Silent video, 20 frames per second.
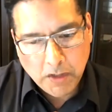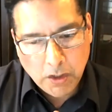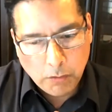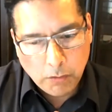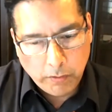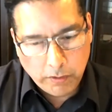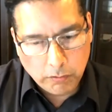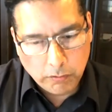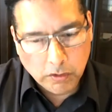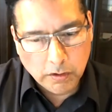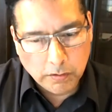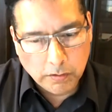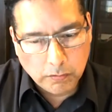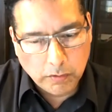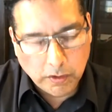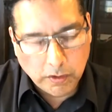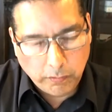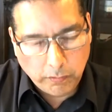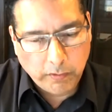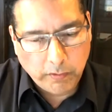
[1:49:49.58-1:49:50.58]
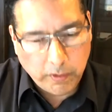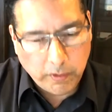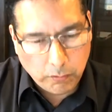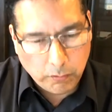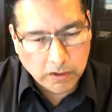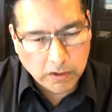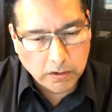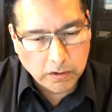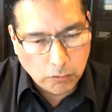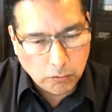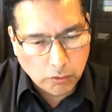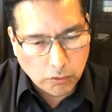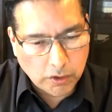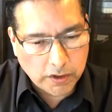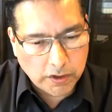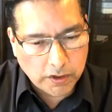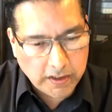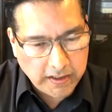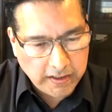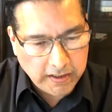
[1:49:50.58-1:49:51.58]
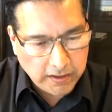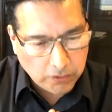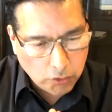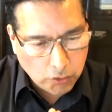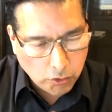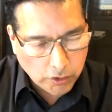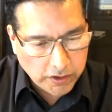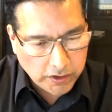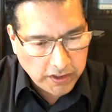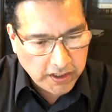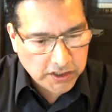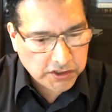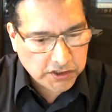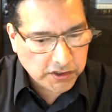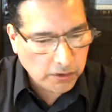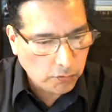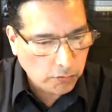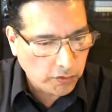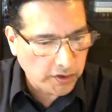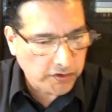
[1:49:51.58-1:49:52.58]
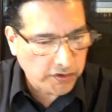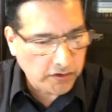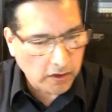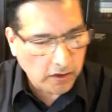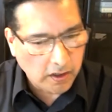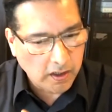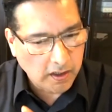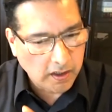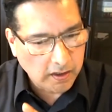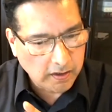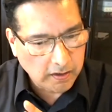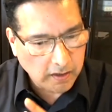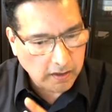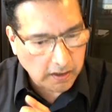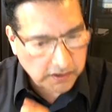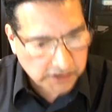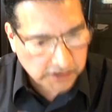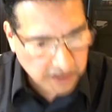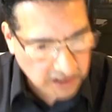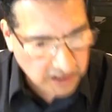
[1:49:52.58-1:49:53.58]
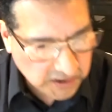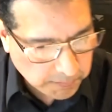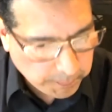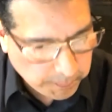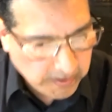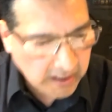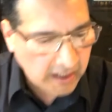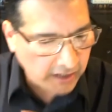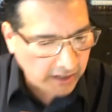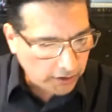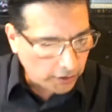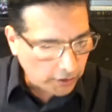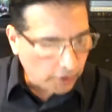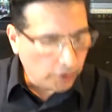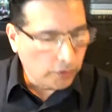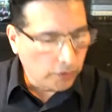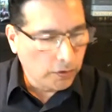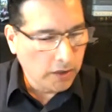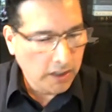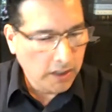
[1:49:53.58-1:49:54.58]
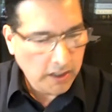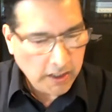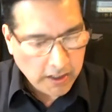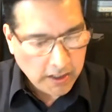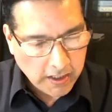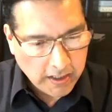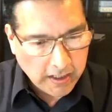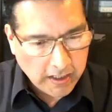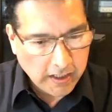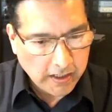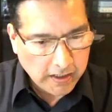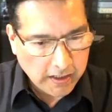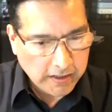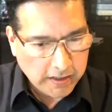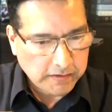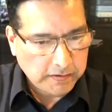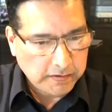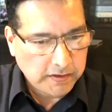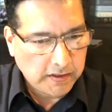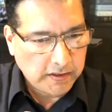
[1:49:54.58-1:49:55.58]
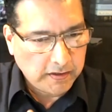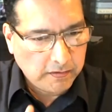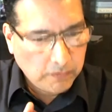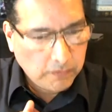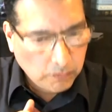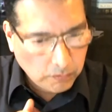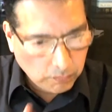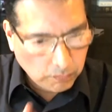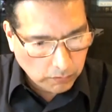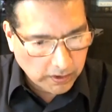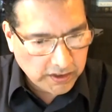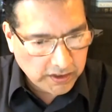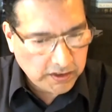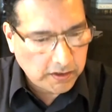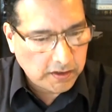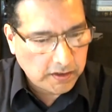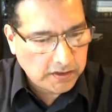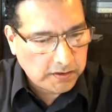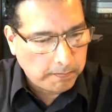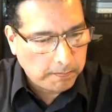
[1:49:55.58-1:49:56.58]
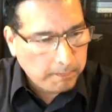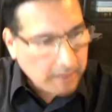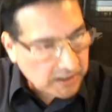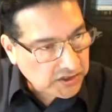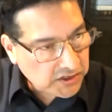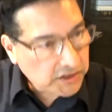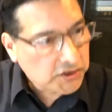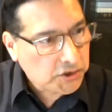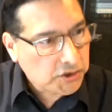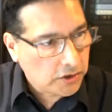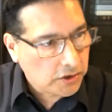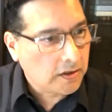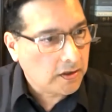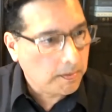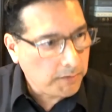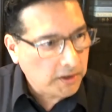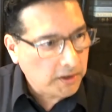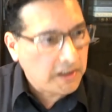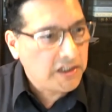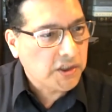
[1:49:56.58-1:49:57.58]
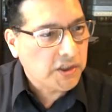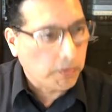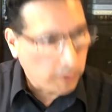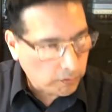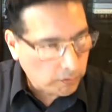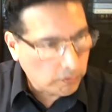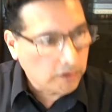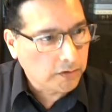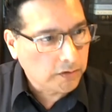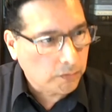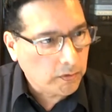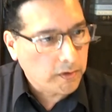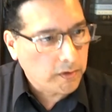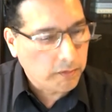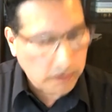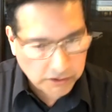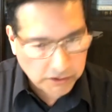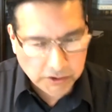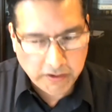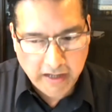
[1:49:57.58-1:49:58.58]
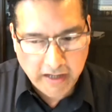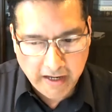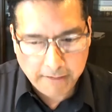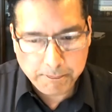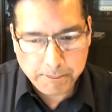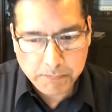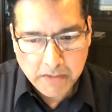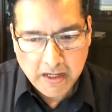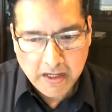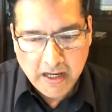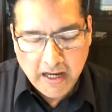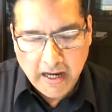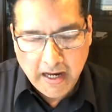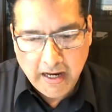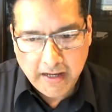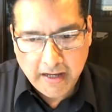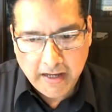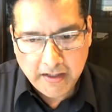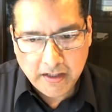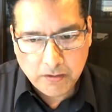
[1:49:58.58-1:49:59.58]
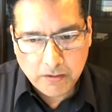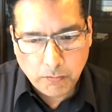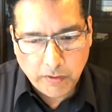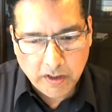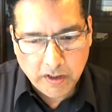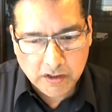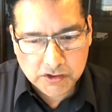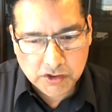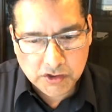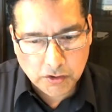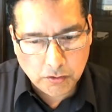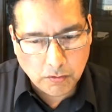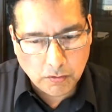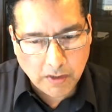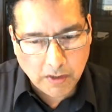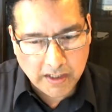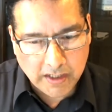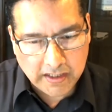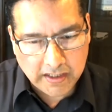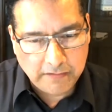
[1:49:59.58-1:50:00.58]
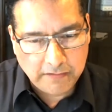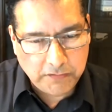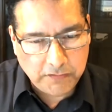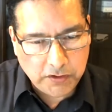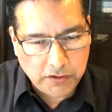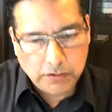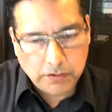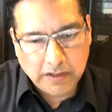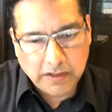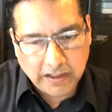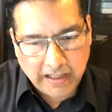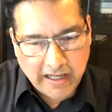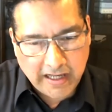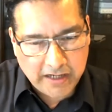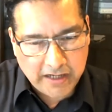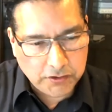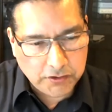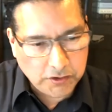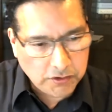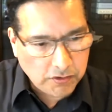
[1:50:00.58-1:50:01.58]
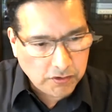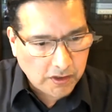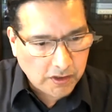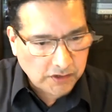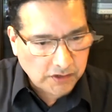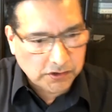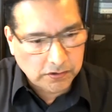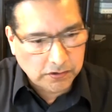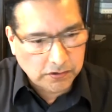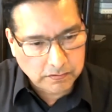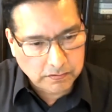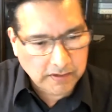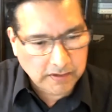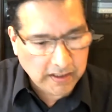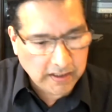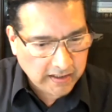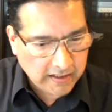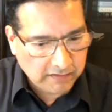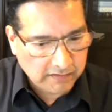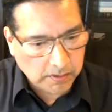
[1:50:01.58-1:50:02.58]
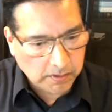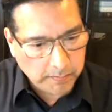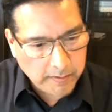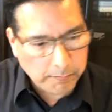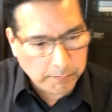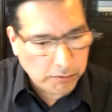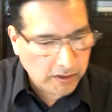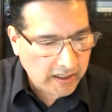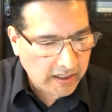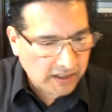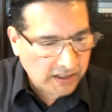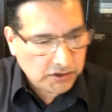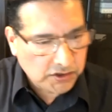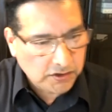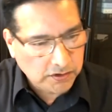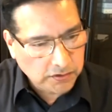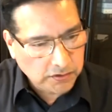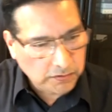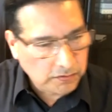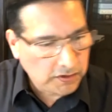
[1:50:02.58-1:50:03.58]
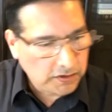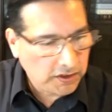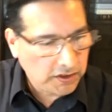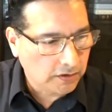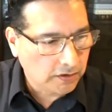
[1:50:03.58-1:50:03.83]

We will work in coordination with our city's PIO, to message to the community. So we will do that. And then we also want to give you the latitude to also kind of give some input as to, you